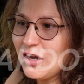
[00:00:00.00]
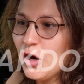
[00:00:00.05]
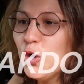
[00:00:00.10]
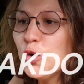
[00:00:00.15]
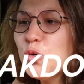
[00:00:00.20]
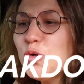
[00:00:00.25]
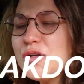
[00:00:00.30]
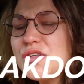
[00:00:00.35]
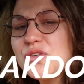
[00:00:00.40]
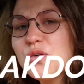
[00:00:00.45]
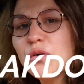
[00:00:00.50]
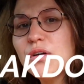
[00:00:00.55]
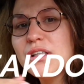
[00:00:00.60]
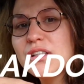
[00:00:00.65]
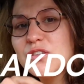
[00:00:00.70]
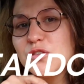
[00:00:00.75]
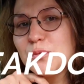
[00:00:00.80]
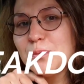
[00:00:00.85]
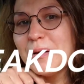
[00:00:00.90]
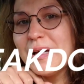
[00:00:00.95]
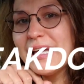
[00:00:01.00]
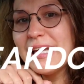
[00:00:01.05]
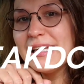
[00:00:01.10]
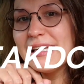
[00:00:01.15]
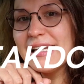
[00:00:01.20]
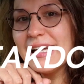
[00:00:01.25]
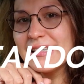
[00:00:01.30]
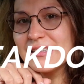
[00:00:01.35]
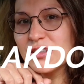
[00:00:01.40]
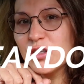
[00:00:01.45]
Who is going to pay
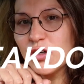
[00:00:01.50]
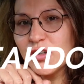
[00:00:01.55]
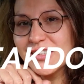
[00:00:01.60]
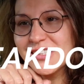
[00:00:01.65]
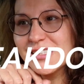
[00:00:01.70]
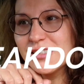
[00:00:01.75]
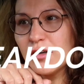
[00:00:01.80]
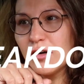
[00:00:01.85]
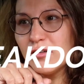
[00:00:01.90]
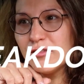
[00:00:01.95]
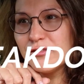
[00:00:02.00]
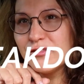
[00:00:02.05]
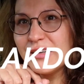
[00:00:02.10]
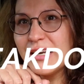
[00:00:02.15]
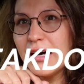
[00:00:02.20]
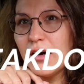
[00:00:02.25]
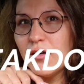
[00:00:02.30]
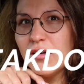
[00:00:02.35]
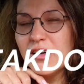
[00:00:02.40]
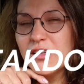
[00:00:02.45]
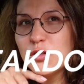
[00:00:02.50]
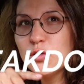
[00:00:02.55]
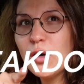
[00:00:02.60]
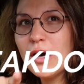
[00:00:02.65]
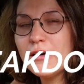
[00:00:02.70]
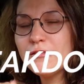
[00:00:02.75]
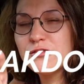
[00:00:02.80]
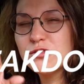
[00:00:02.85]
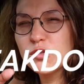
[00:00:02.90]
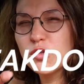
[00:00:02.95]
that cost of, now you
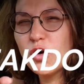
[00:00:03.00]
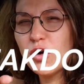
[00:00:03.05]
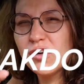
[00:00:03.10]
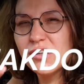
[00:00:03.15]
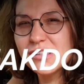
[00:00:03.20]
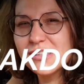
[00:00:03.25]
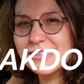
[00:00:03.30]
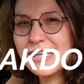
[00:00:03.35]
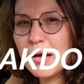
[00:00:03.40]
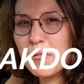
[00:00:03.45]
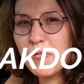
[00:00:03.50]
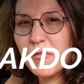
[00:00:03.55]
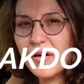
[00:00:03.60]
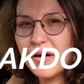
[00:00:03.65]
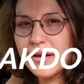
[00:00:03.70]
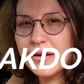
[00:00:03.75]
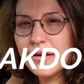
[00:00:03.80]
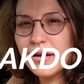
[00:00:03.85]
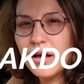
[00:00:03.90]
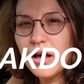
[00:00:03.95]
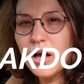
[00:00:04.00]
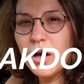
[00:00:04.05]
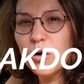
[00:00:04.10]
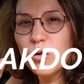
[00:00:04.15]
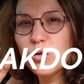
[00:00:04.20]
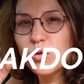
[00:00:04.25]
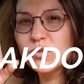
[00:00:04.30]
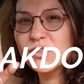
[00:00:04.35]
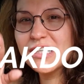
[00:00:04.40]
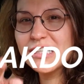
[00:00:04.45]
have to call someone
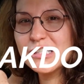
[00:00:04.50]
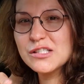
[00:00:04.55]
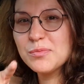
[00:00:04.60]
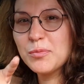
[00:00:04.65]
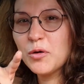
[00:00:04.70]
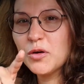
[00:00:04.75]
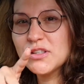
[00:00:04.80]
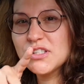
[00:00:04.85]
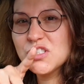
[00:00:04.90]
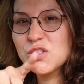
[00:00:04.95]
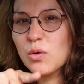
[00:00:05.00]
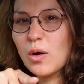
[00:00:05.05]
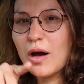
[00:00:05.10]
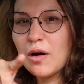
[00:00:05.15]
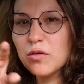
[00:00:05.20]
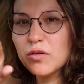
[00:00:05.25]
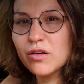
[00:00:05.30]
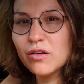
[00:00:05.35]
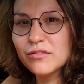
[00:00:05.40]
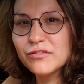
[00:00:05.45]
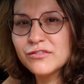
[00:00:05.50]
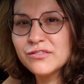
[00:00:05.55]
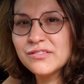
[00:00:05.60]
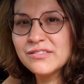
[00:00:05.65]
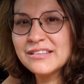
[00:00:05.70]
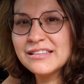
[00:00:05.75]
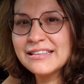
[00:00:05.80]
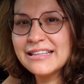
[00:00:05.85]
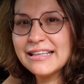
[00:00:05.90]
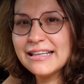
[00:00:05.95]
who transports you out of
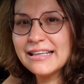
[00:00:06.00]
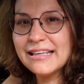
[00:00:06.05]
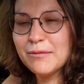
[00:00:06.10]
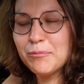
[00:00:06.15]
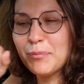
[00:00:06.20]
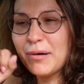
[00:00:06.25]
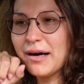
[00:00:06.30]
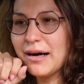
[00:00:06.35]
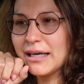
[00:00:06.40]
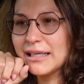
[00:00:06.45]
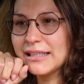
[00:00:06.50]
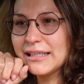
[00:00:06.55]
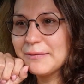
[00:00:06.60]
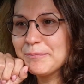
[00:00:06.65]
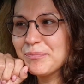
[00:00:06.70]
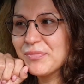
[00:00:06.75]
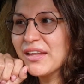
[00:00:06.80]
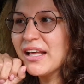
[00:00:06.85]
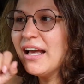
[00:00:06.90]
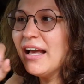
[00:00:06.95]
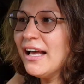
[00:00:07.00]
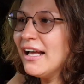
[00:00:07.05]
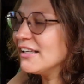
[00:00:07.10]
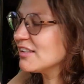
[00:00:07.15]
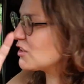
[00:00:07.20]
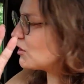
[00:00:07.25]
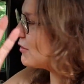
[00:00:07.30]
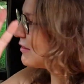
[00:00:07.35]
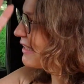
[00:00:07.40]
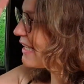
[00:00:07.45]
the park.
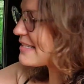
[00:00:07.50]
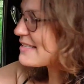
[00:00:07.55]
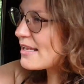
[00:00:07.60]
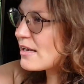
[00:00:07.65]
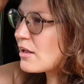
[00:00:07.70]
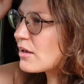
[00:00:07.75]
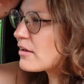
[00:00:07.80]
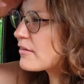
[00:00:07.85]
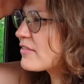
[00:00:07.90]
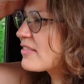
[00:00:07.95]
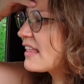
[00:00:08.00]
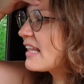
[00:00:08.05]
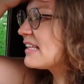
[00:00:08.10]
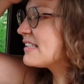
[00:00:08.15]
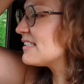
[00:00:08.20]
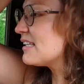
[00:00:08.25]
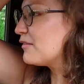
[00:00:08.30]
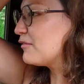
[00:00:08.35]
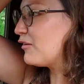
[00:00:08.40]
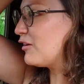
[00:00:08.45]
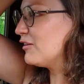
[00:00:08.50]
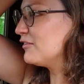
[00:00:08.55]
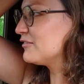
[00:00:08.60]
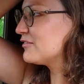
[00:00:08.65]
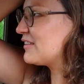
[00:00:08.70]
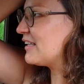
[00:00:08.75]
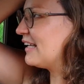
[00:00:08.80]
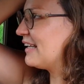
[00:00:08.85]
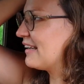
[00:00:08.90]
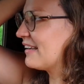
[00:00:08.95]
So there's a lot of things
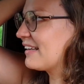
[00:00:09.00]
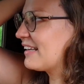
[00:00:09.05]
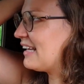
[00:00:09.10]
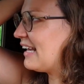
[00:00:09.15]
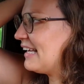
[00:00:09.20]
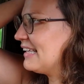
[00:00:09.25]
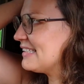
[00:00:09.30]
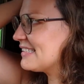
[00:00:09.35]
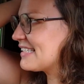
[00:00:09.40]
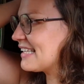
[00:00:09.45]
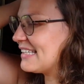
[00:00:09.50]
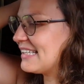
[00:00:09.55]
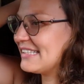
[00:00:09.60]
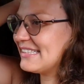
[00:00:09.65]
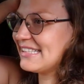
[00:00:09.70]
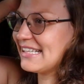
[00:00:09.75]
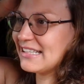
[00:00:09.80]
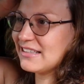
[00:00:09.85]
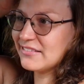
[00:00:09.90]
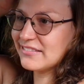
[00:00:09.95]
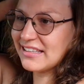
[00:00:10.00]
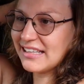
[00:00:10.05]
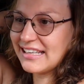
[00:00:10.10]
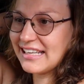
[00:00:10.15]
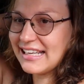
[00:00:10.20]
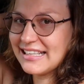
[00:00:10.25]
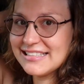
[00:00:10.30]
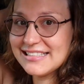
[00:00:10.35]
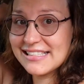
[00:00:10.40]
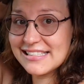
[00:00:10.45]
involved, and clients then at the end of the
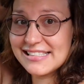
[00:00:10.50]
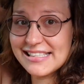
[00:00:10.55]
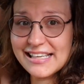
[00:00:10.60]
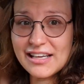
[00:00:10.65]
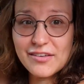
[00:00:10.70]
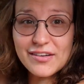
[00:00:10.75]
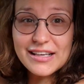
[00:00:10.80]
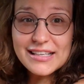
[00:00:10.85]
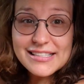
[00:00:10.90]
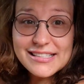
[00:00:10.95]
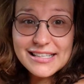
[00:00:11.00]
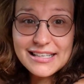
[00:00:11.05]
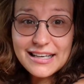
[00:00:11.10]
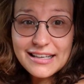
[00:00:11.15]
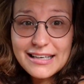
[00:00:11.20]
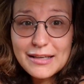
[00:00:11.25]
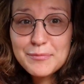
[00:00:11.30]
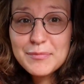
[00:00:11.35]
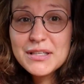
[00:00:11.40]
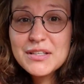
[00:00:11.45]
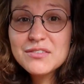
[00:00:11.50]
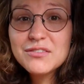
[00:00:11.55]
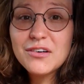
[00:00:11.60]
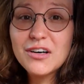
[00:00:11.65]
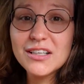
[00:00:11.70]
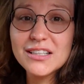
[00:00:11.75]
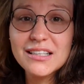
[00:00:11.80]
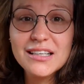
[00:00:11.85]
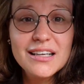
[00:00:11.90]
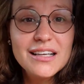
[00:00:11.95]
day just say, okay, Sinja, let me do
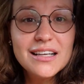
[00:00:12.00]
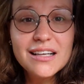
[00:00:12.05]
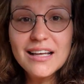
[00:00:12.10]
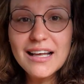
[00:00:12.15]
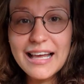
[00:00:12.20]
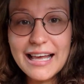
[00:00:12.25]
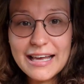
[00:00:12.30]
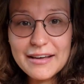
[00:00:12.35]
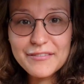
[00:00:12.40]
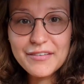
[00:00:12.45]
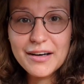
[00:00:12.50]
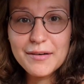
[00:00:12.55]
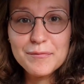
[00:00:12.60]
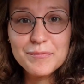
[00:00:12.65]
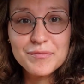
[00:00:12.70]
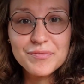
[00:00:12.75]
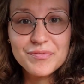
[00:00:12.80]
whatever.